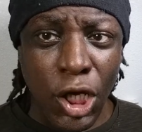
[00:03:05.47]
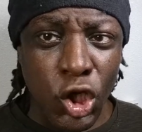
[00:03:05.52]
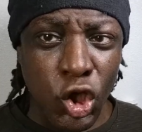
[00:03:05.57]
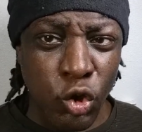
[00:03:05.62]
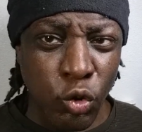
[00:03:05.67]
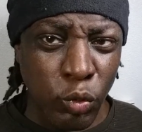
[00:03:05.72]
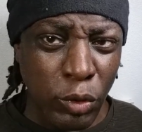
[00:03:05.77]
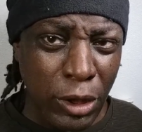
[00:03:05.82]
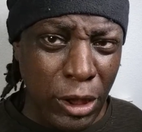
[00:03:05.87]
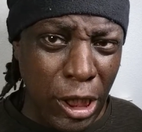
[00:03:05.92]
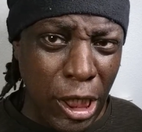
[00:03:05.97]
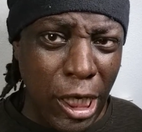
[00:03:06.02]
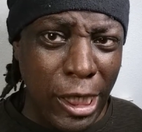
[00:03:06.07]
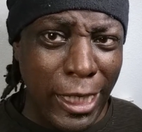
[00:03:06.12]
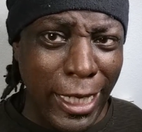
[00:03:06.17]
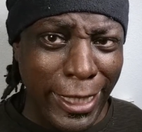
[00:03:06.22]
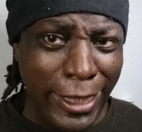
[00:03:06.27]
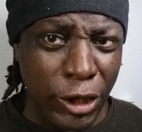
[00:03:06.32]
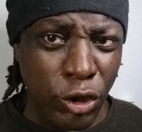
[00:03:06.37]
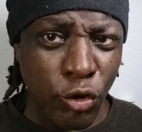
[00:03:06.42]
you
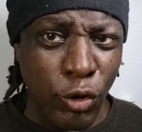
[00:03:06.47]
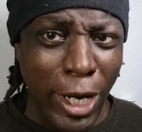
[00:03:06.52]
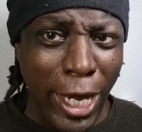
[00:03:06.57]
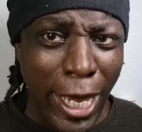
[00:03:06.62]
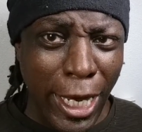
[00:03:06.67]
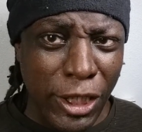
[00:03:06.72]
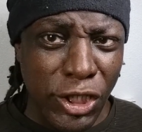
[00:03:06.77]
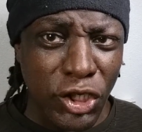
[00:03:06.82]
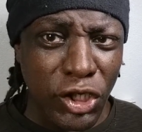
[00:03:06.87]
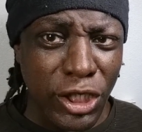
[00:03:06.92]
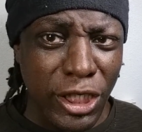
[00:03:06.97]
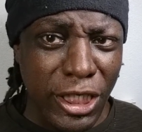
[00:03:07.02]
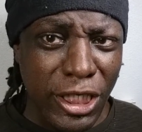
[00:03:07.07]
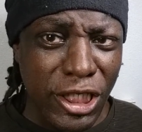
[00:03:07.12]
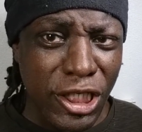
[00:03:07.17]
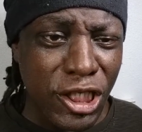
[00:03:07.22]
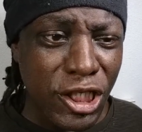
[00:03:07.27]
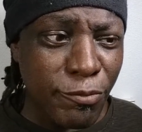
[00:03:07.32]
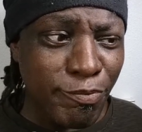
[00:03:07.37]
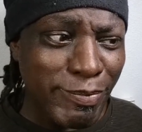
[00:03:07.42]
look like you're actually
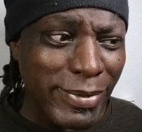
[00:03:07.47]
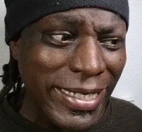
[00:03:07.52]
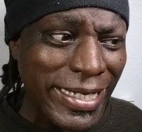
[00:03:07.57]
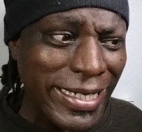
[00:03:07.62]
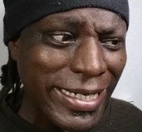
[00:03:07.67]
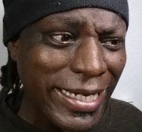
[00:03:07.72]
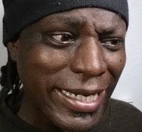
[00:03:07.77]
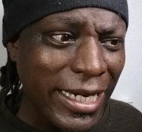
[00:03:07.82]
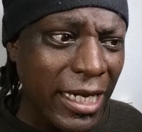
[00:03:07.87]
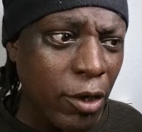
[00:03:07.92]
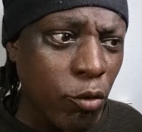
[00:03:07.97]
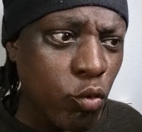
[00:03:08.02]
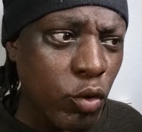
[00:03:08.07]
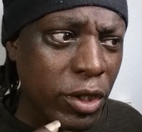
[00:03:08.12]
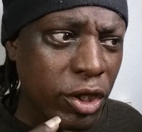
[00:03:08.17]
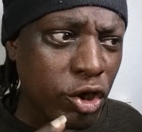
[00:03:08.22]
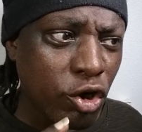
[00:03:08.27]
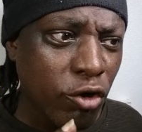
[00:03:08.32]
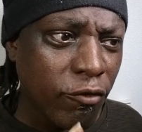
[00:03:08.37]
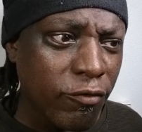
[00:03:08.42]
speaking
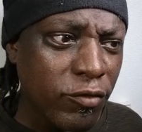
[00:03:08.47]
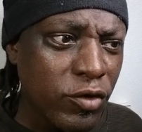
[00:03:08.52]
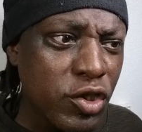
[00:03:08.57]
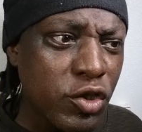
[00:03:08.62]
with your,